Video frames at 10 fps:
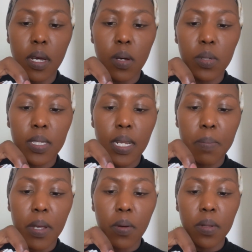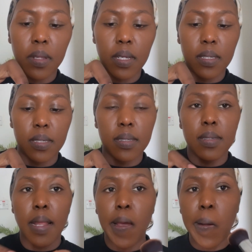I was sleeping on this
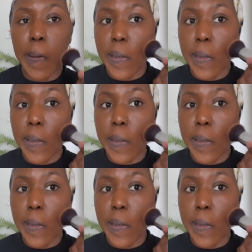like